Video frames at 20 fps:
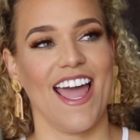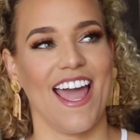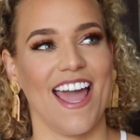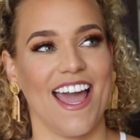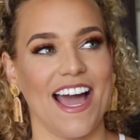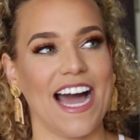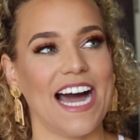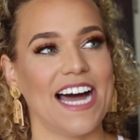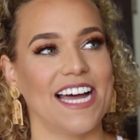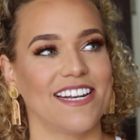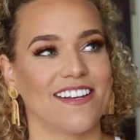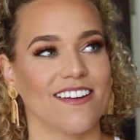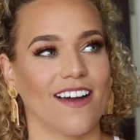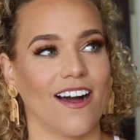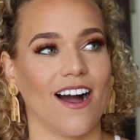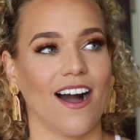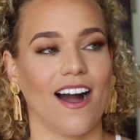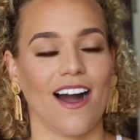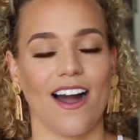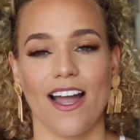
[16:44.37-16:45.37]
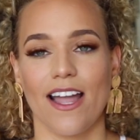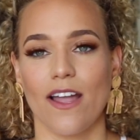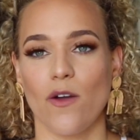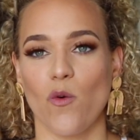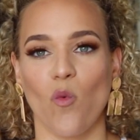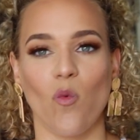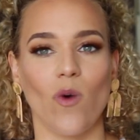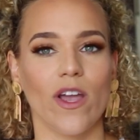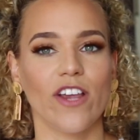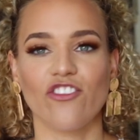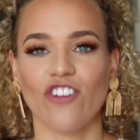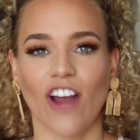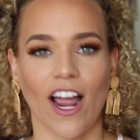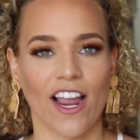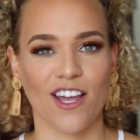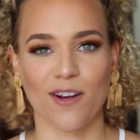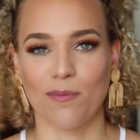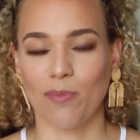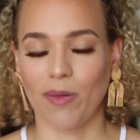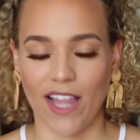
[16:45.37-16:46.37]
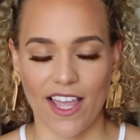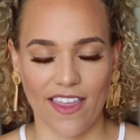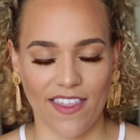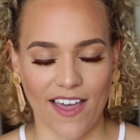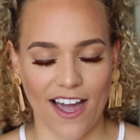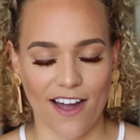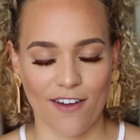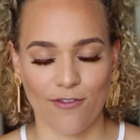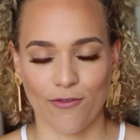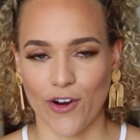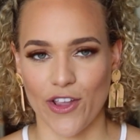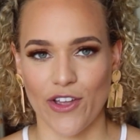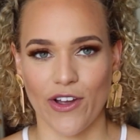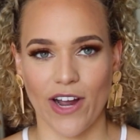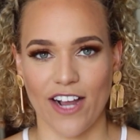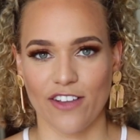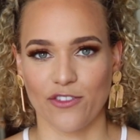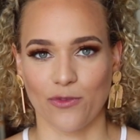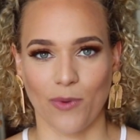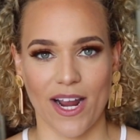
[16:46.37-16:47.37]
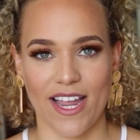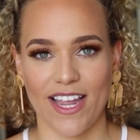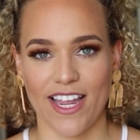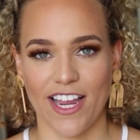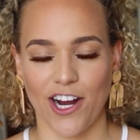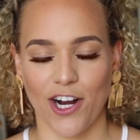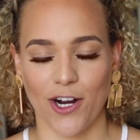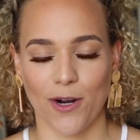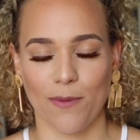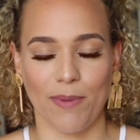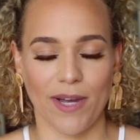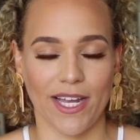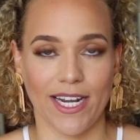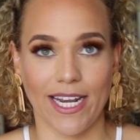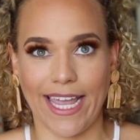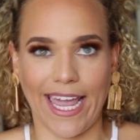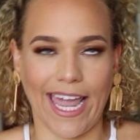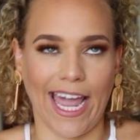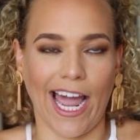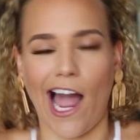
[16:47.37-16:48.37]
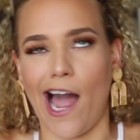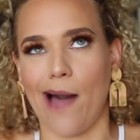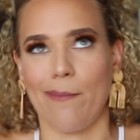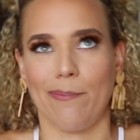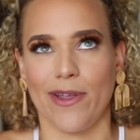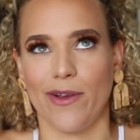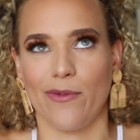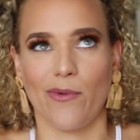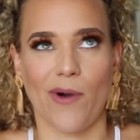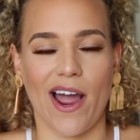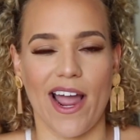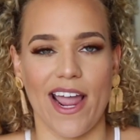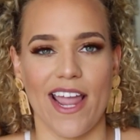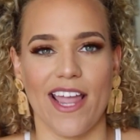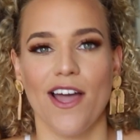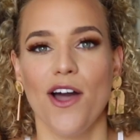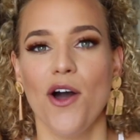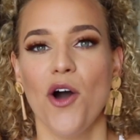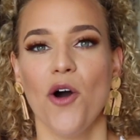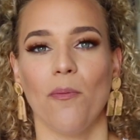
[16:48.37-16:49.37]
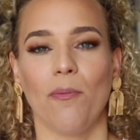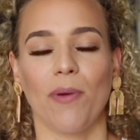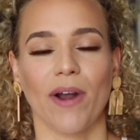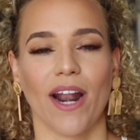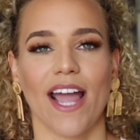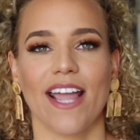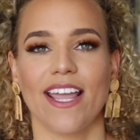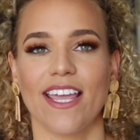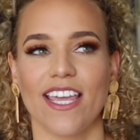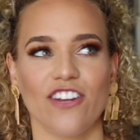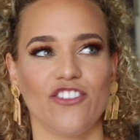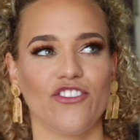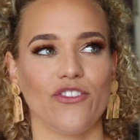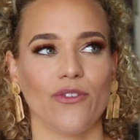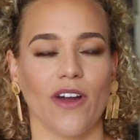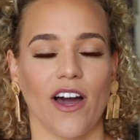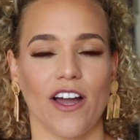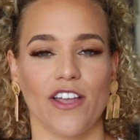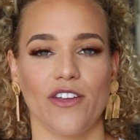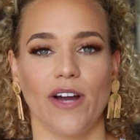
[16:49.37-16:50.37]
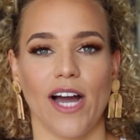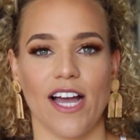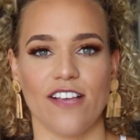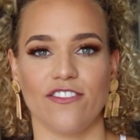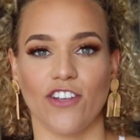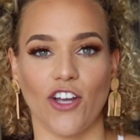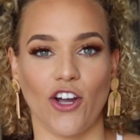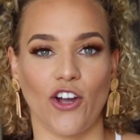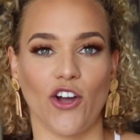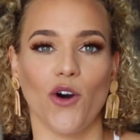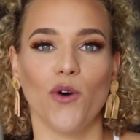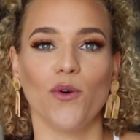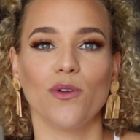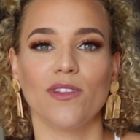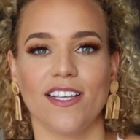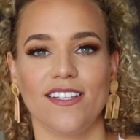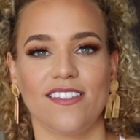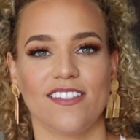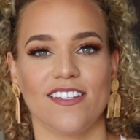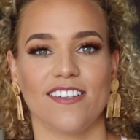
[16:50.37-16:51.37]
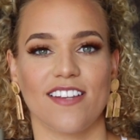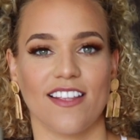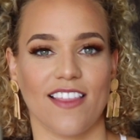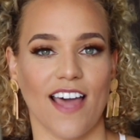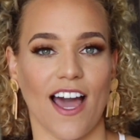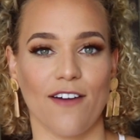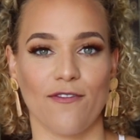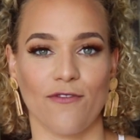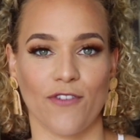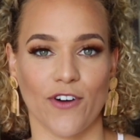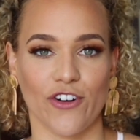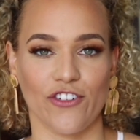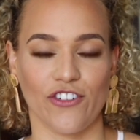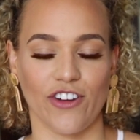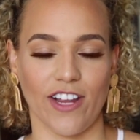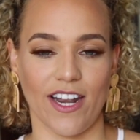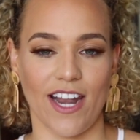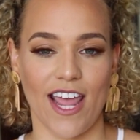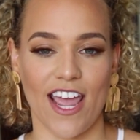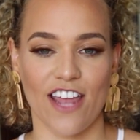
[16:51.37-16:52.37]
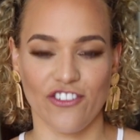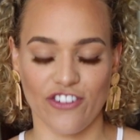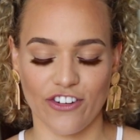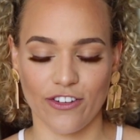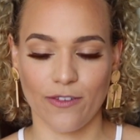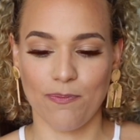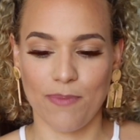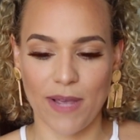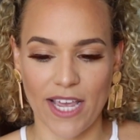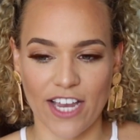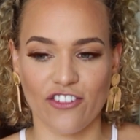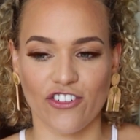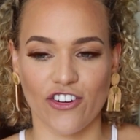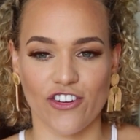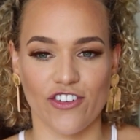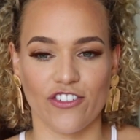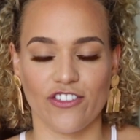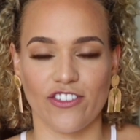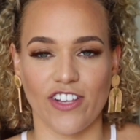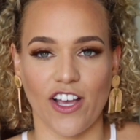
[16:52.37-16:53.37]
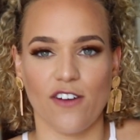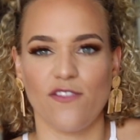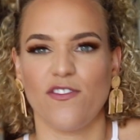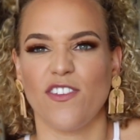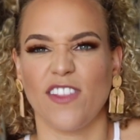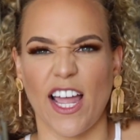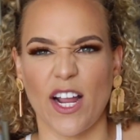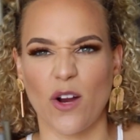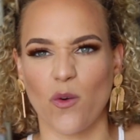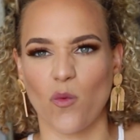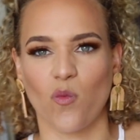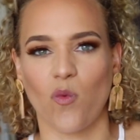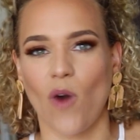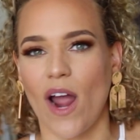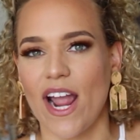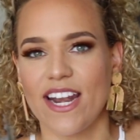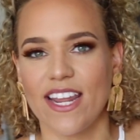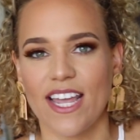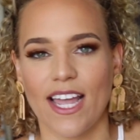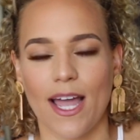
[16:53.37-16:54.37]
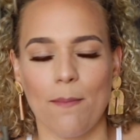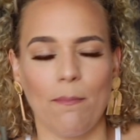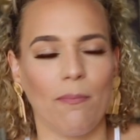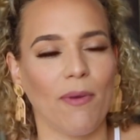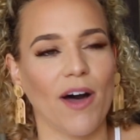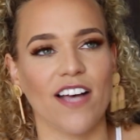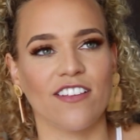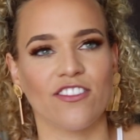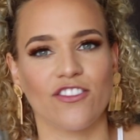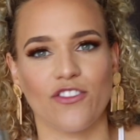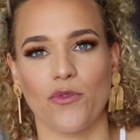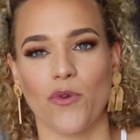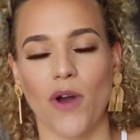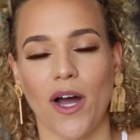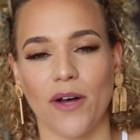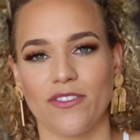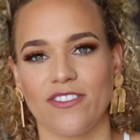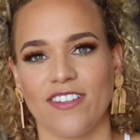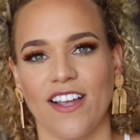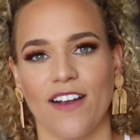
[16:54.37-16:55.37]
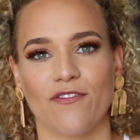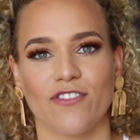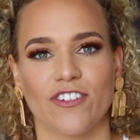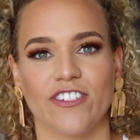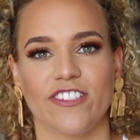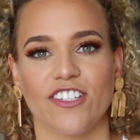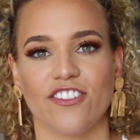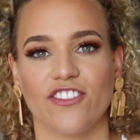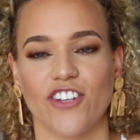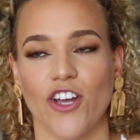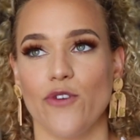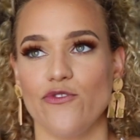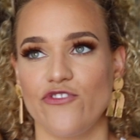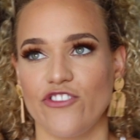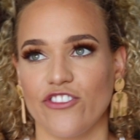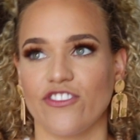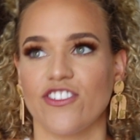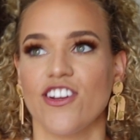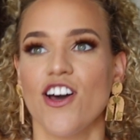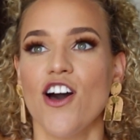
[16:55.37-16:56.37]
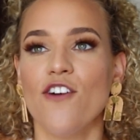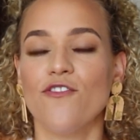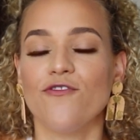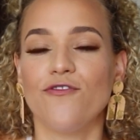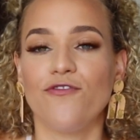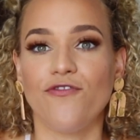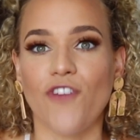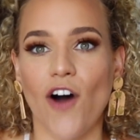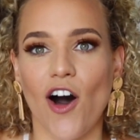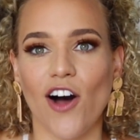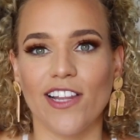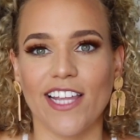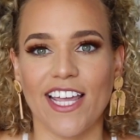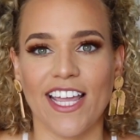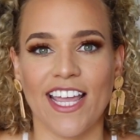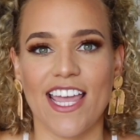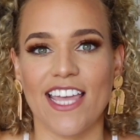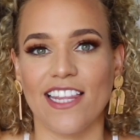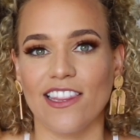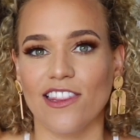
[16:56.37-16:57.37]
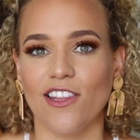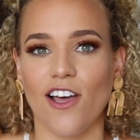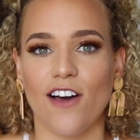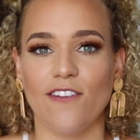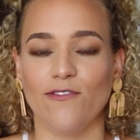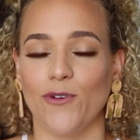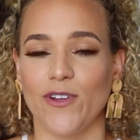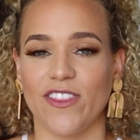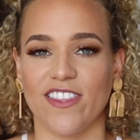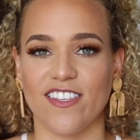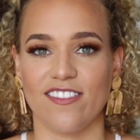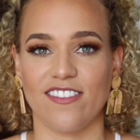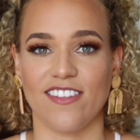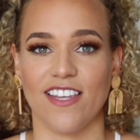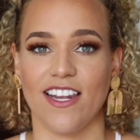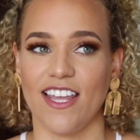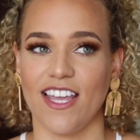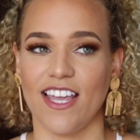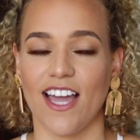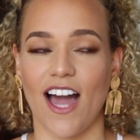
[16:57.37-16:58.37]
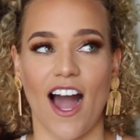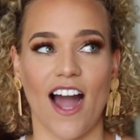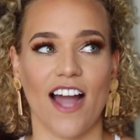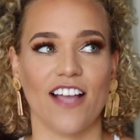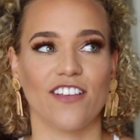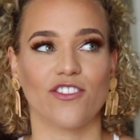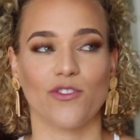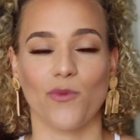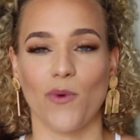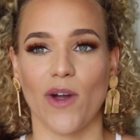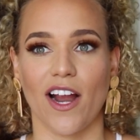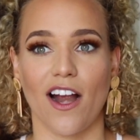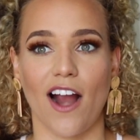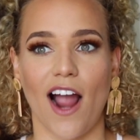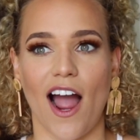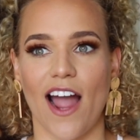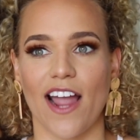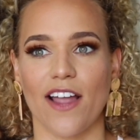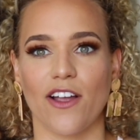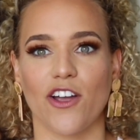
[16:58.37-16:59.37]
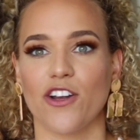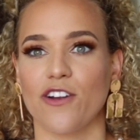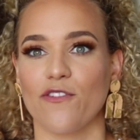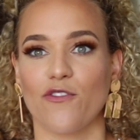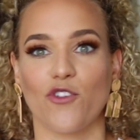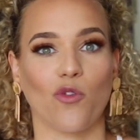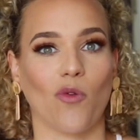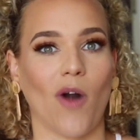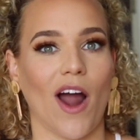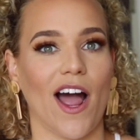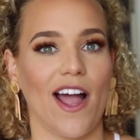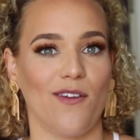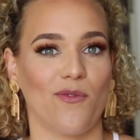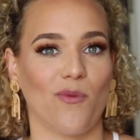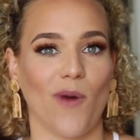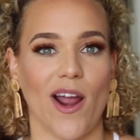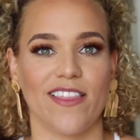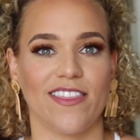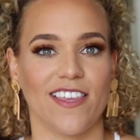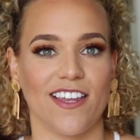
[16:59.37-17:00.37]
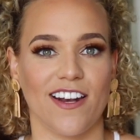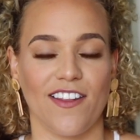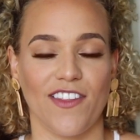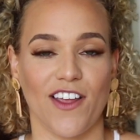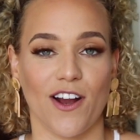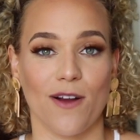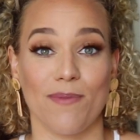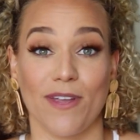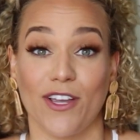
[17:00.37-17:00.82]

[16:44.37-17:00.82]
And I wish I could play that for you guys right here, but copyright. But I kid you not, you guys, go listen to that version and just picture yourself like riding a bus throughout San Francisco, just falling in love with the city. I swear I could have cried right then and there